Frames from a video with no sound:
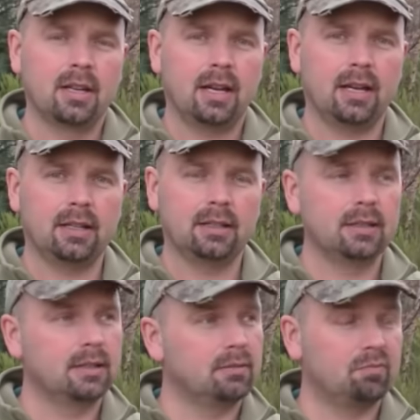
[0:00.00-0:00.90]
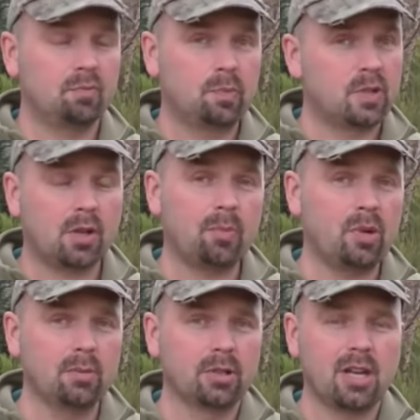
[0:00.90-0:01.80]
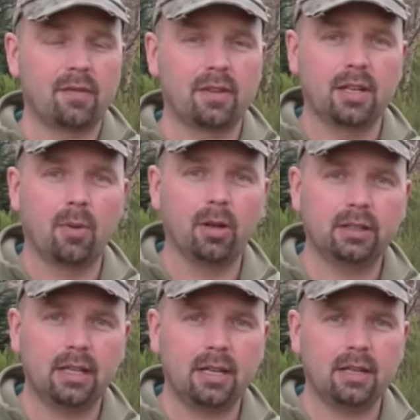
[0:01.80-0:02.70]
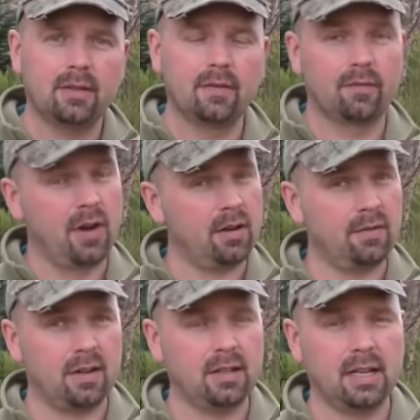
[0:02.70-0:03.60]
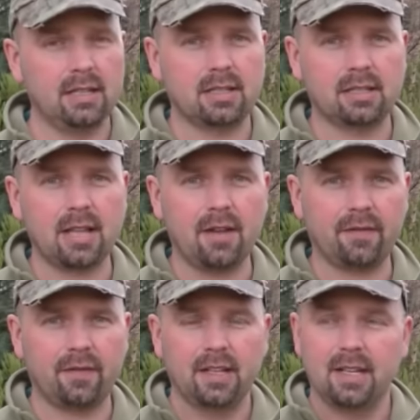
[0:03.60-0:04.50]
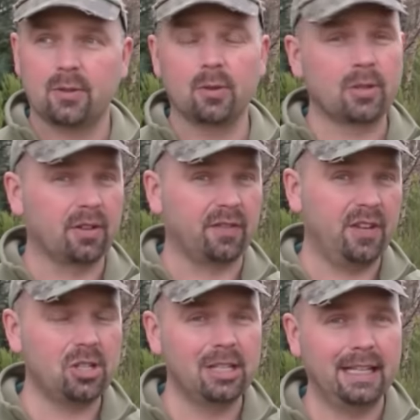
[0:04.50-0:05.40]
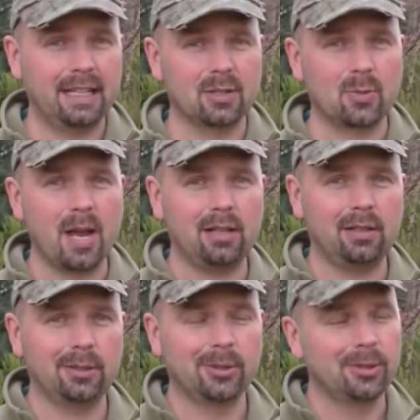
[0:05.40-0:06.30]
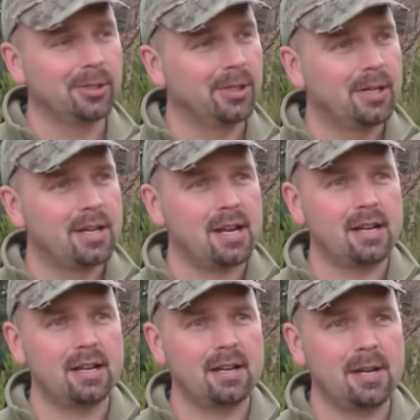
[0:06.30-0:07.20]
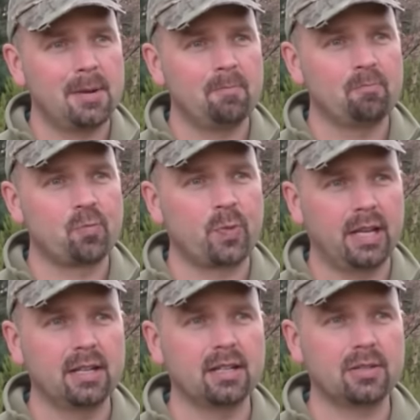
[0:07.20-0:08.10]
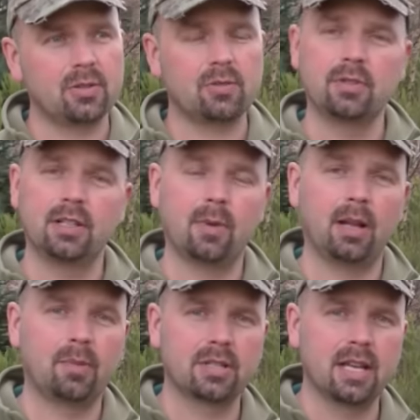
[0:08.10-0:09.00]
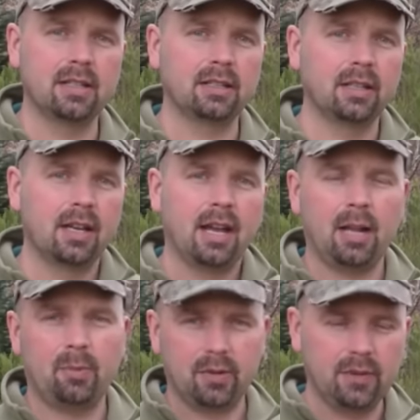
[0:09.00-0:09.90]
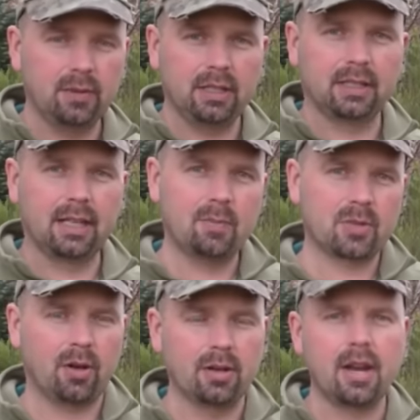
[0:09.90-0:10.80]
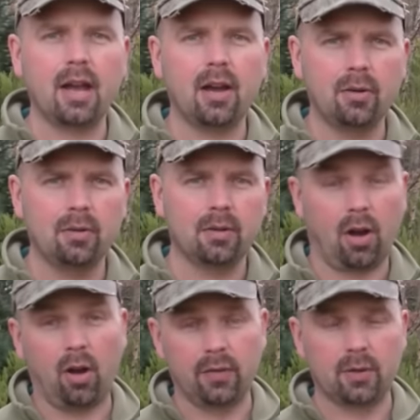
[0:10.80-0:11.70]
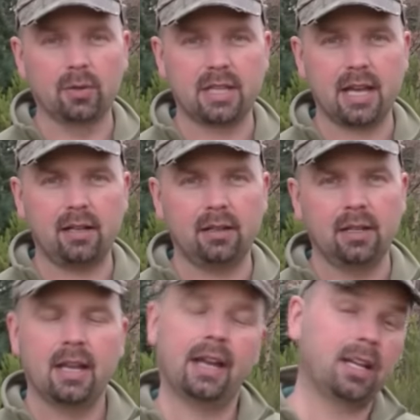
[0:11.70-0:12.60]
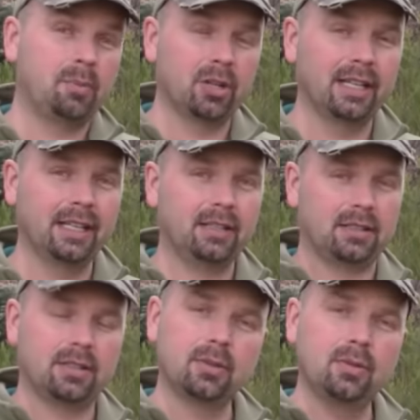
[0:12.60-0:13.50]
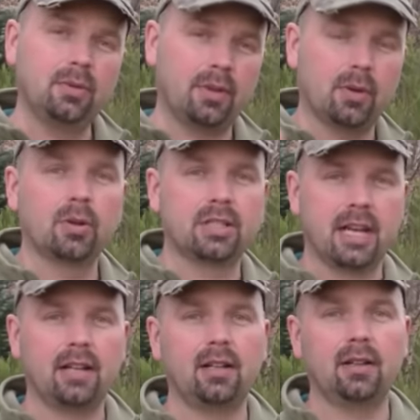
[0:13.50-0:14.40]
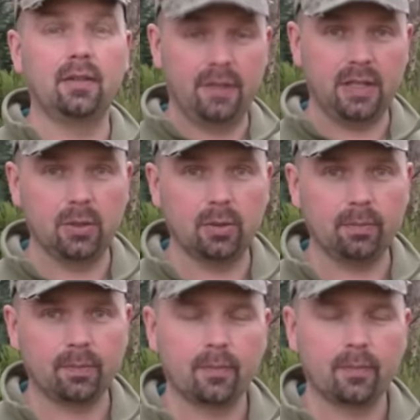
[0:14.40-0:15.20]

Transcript: And it's got pretty much everything you want there. Very, very nice staff. It's also got a fishing lake as well. And it's just really well presented. I'll put a few little clips on now of the hotel, and I'll put a link to the hotel video